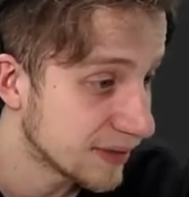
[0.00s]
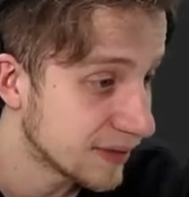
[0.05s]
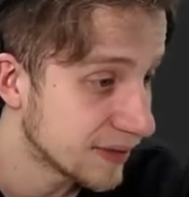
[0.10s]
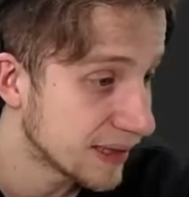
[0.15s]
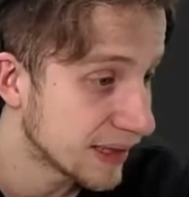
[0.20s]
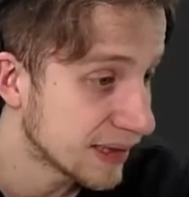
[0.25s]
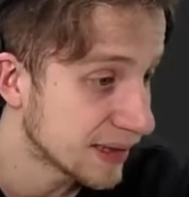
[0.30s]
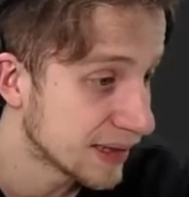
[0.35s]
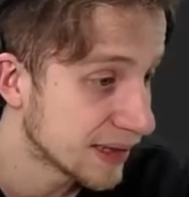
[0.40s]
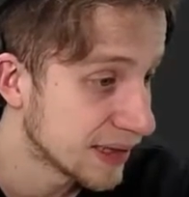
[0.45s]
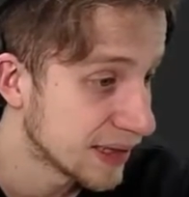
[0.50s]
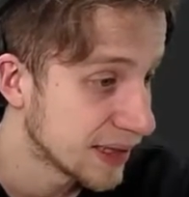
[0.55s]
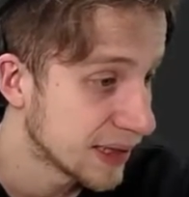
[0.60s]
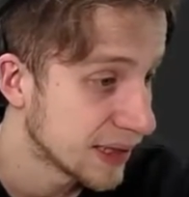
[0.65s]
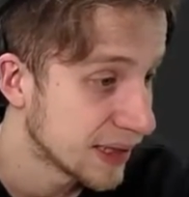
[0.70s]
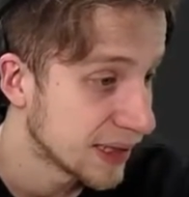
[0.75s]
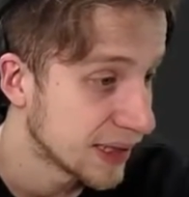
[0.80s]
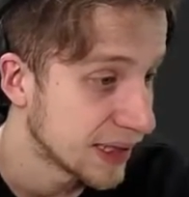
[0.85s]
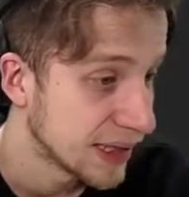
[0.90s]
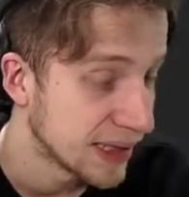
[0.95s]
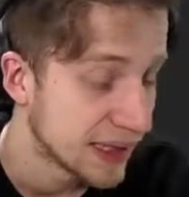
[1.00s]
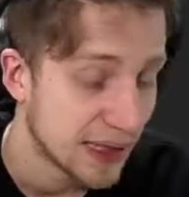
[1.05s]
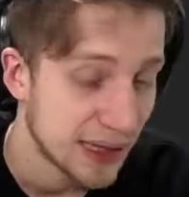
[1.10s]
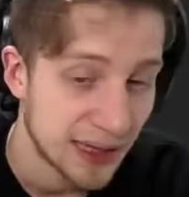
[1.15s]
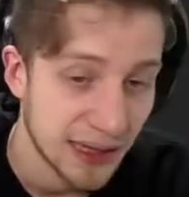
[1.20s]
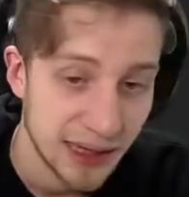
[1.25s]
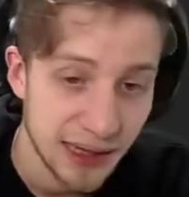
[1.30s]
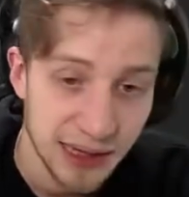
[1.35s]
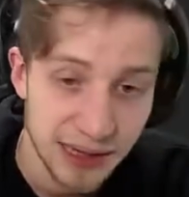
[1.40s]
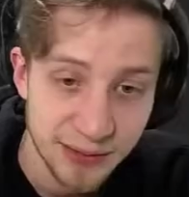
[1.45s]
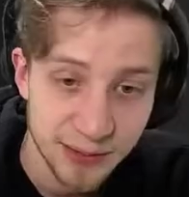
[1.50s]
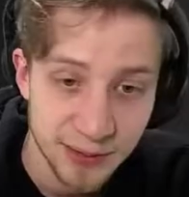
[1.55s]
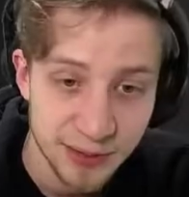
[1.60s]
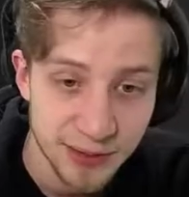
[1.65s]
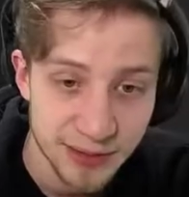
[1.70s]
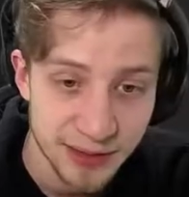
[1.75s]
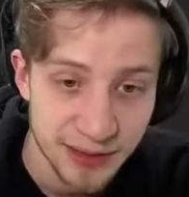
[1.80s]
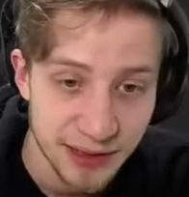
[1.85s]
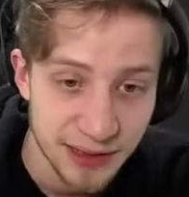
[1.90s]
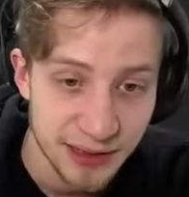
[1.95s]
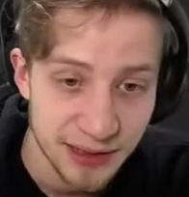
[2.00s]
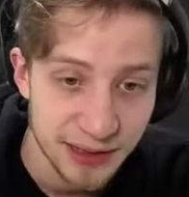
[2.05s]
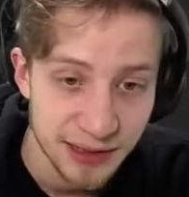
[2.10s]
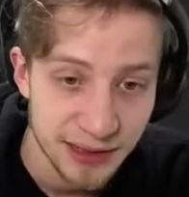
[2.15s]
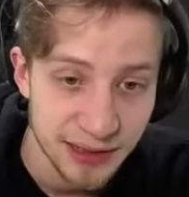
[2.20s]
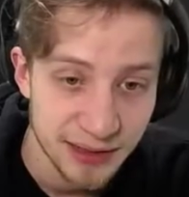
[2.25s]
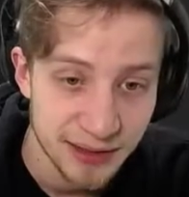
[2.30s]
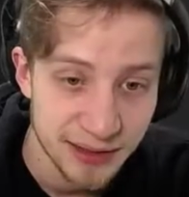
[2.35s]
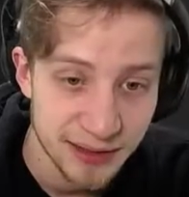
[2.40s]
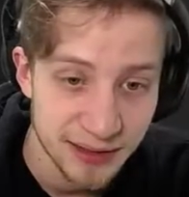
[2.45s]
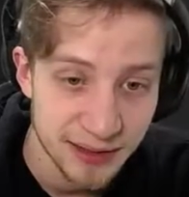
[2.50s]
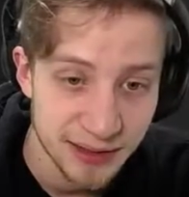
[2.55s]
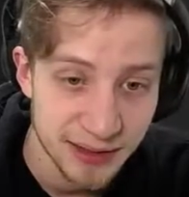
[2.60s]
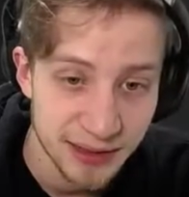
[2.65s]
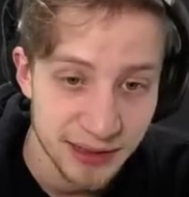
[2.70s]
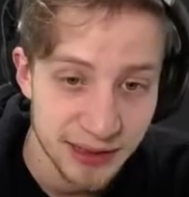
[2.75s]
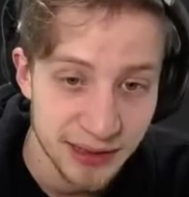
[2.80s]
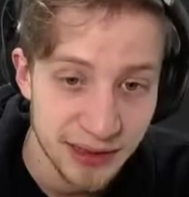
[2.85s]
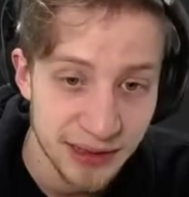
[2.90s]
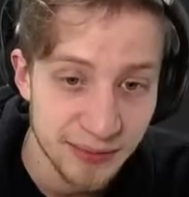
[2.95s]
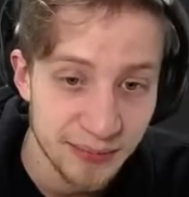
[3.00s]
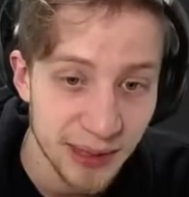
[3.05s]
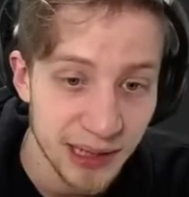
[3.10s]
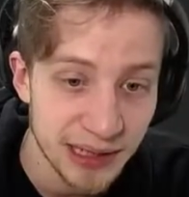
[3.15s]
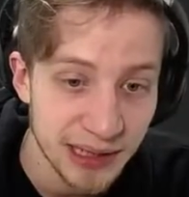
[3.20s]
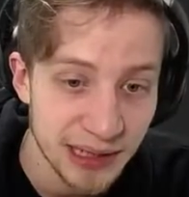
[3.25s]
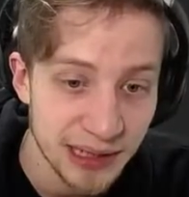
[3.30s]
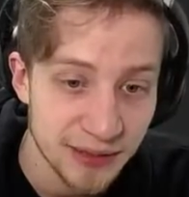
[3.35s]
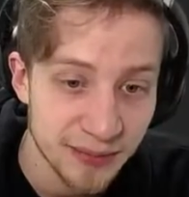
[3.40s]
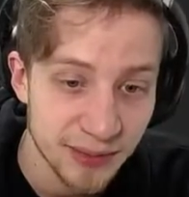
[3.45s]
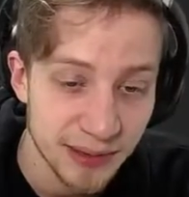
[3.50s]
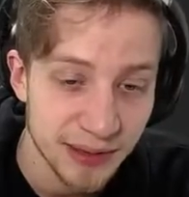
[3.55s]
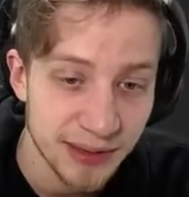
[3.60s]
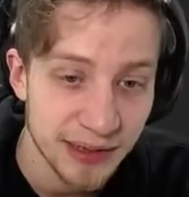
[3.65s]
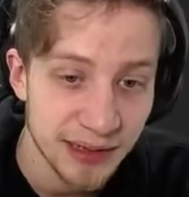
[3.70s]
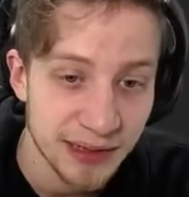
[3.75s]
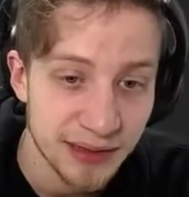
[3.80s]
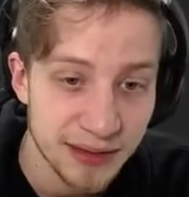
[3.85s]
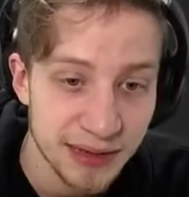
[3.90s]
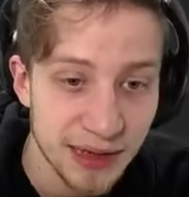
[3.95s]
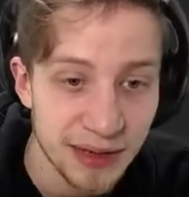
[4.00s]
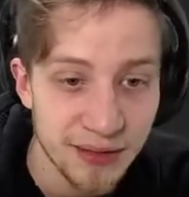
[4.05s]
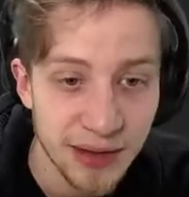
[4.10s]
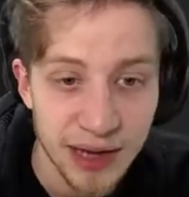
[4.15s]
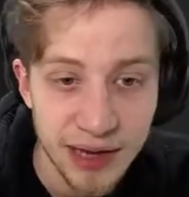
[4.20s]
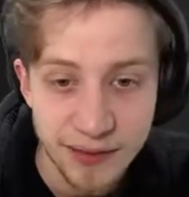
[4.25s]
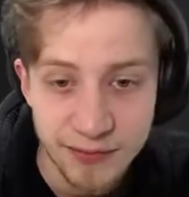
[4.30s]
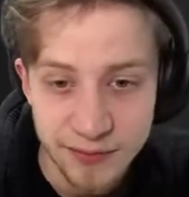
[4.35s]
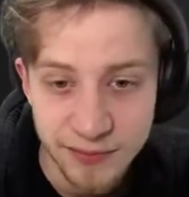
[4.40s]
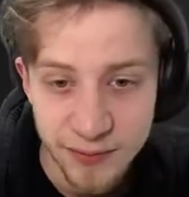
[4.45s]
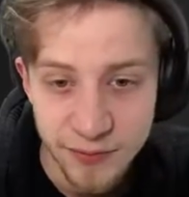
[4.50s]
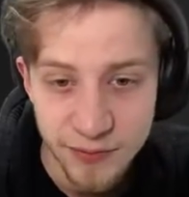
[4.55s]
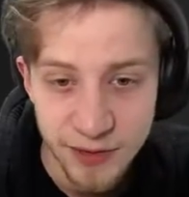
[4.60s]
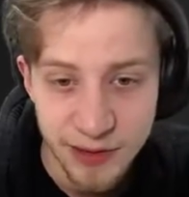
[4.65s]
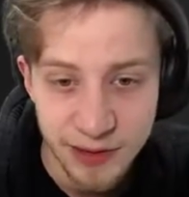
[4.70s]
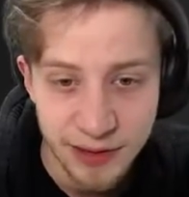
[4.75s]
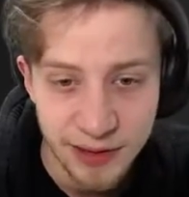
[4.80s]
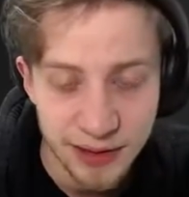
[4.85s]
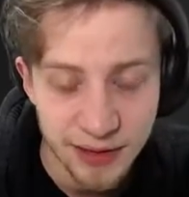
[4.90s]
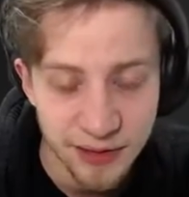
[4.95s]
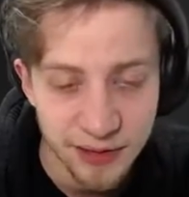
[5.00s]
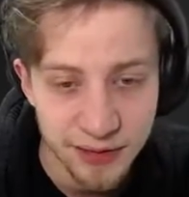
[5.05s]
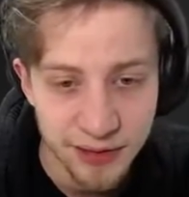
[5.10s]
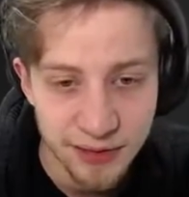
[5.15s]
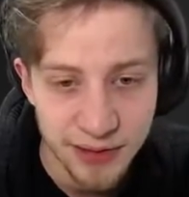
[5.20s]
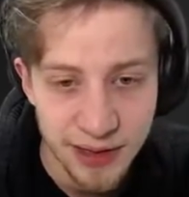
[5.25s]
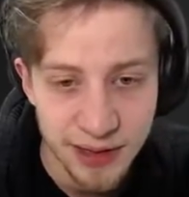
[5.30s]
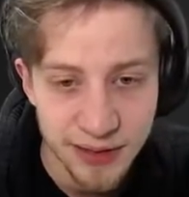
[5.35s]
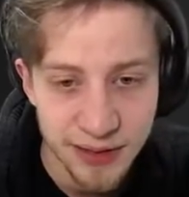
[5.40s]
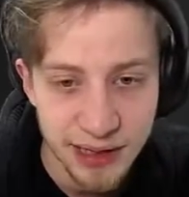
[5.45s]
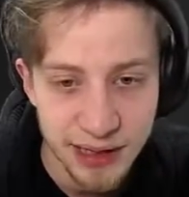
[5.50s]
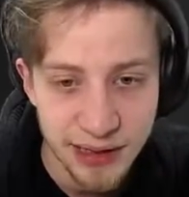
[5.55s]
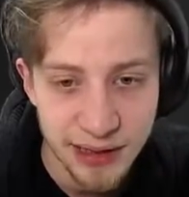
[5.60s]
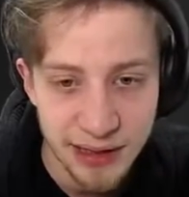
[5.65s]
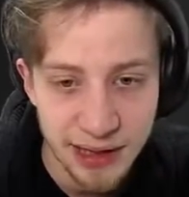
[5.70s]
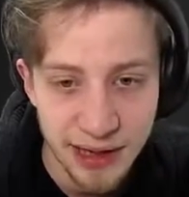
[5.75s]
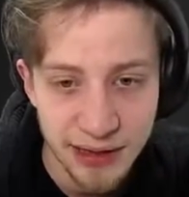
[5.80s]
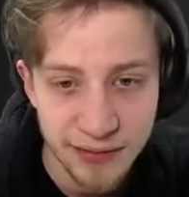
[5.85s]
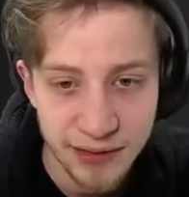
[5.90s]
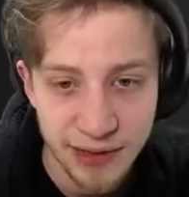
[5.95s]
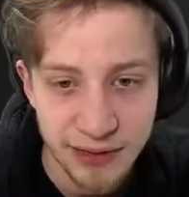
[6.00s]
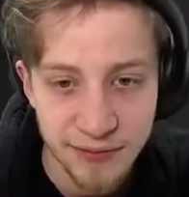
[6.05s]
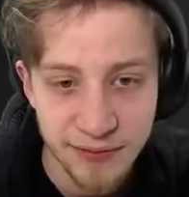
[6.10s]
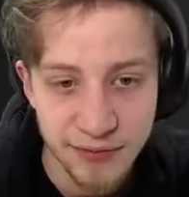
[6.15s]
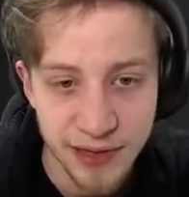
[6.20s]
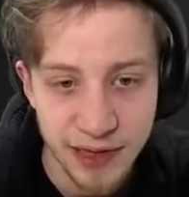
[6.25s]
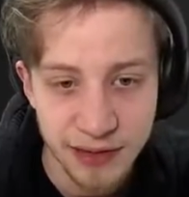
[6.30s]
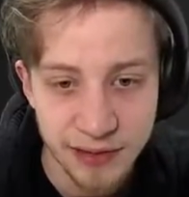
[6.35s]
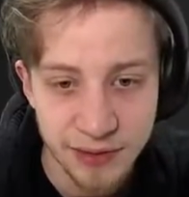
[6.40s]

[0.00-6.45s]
that. I would say that's in my experience. I have, on the other hand, I have like a friend